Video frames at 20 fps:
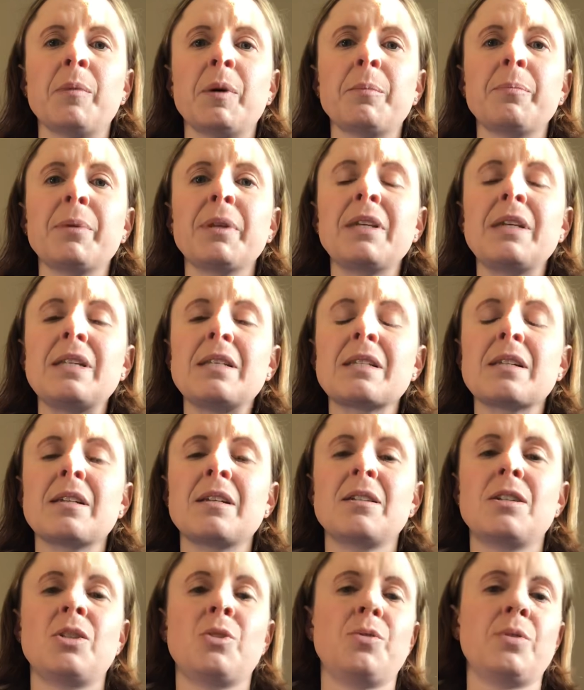Please
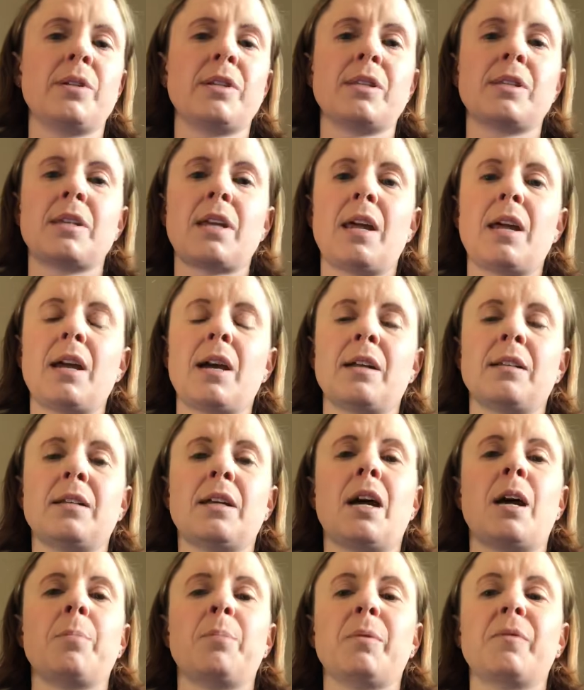continue to stay on
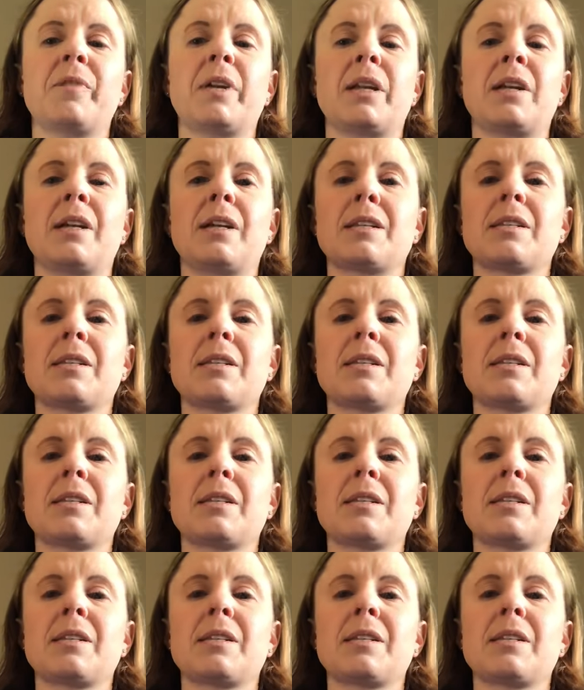top of getting